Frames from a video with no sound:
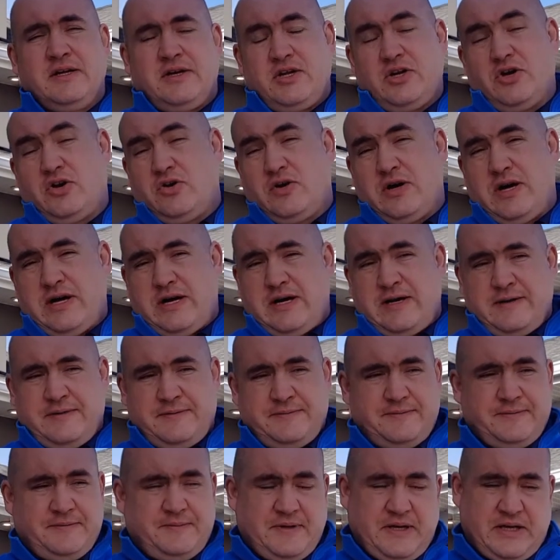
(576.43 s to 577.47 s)

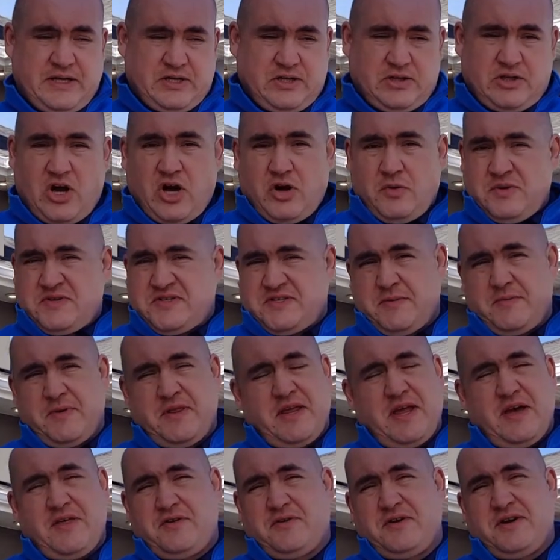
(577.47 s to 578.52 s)
along with some of
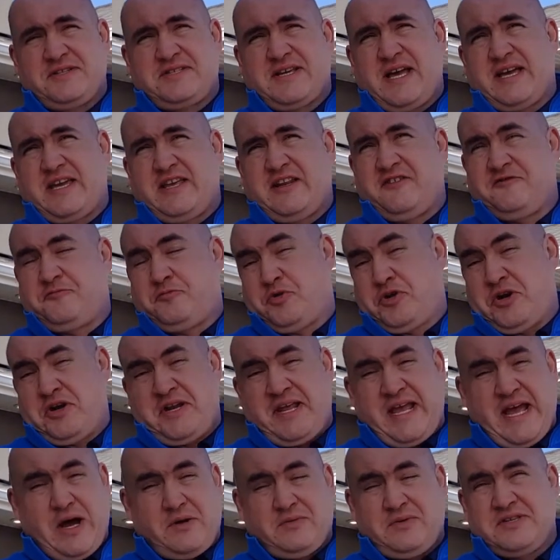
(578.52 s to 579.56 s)
the other executive, put in
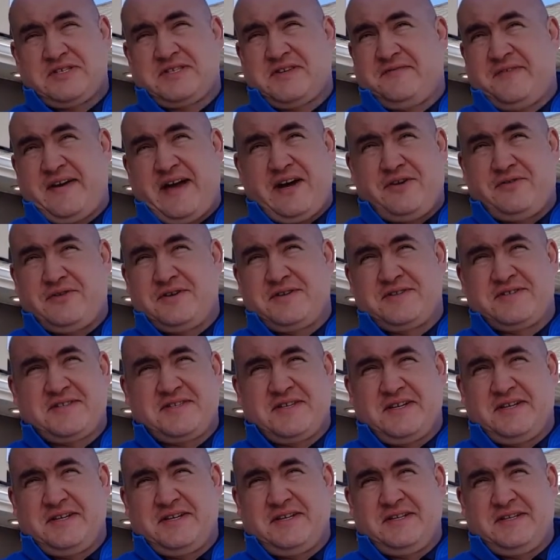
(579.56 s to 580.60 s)
countless of hours
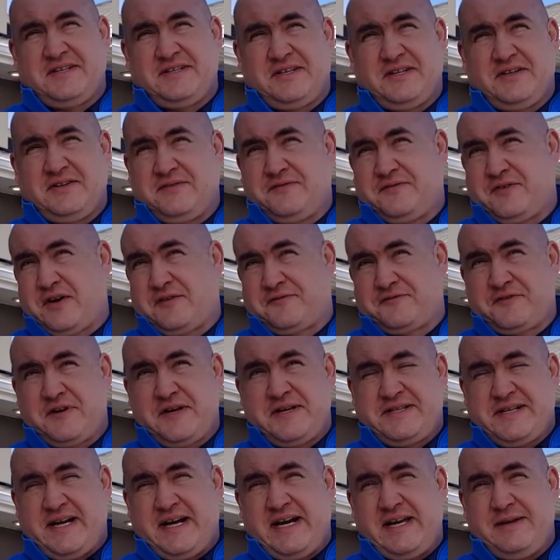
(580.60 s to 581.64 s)
of our
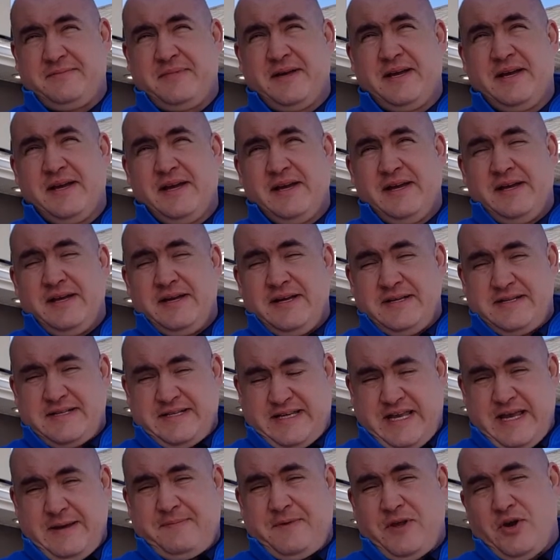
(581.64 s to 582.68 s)
free time to
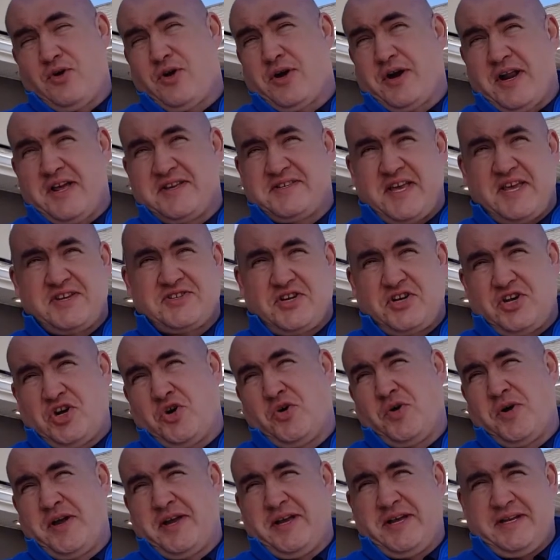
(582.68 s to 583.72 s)
keep the organization
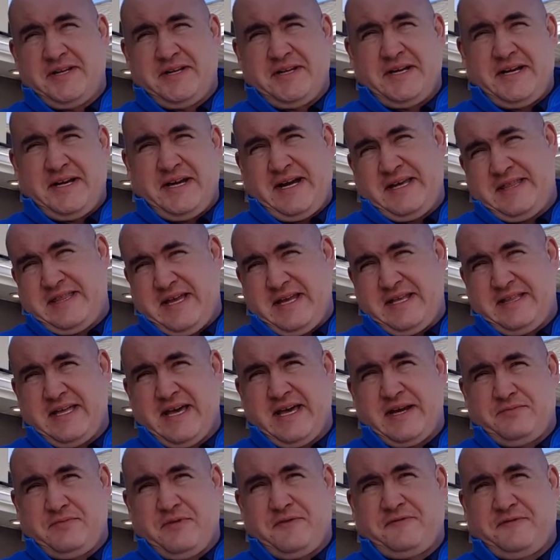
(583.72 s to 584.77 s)
going, and I think
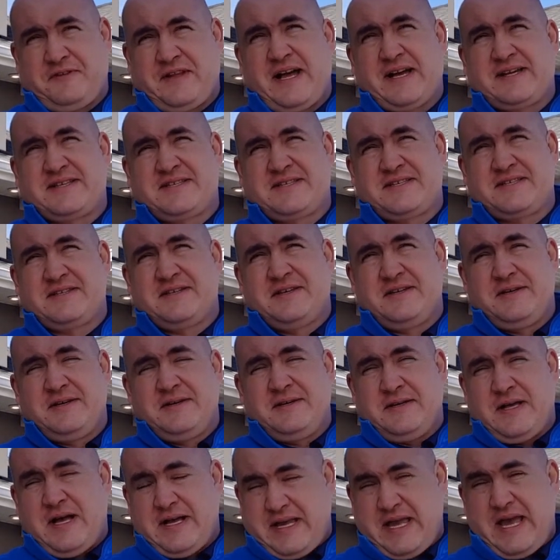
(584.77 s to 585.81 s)
that it reflects,
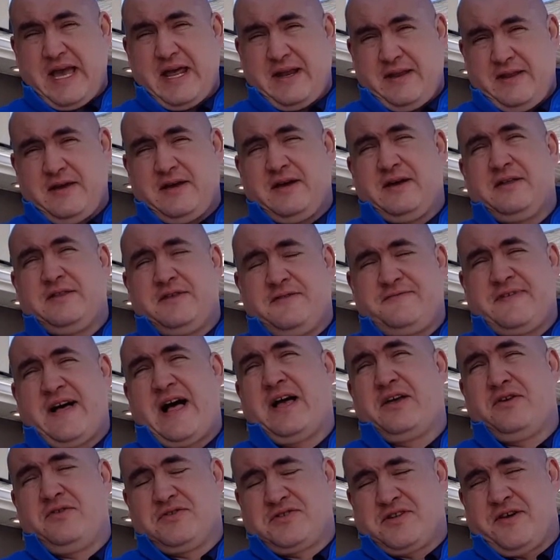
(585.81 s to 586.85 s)
again, the
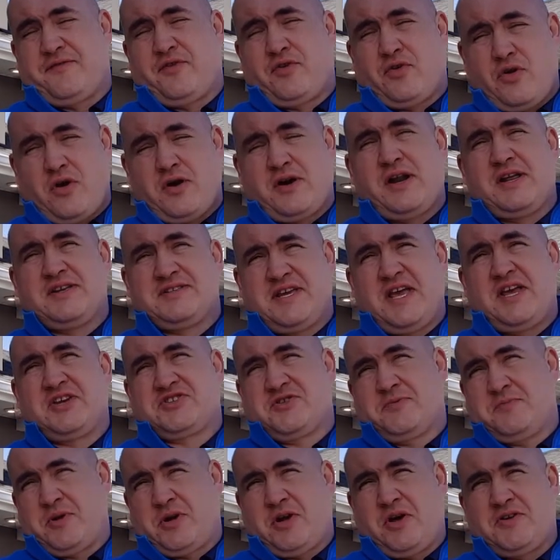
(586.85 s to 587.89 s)
values of our
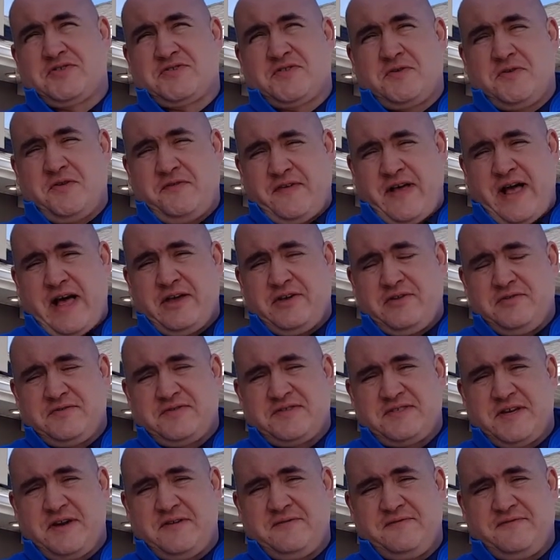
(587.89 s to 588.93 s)
organization, but also the
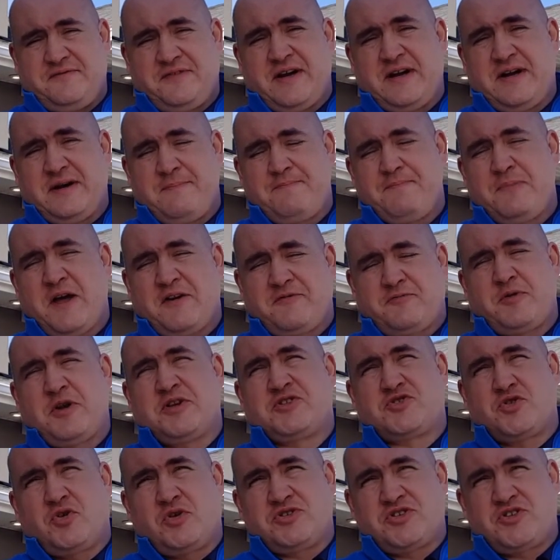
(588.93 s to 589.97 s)
values of
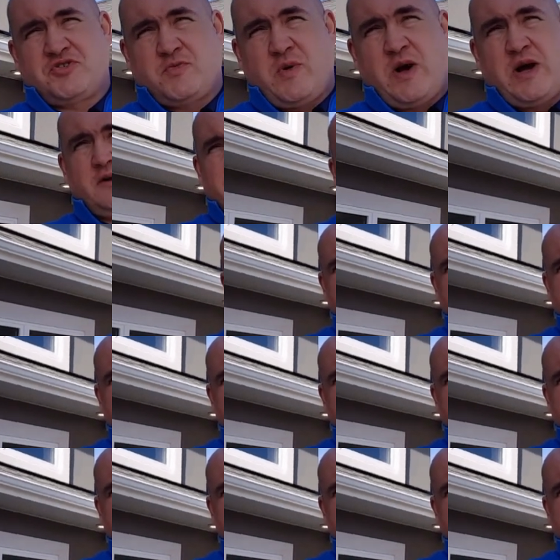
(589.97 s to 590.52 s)
Prince George as well.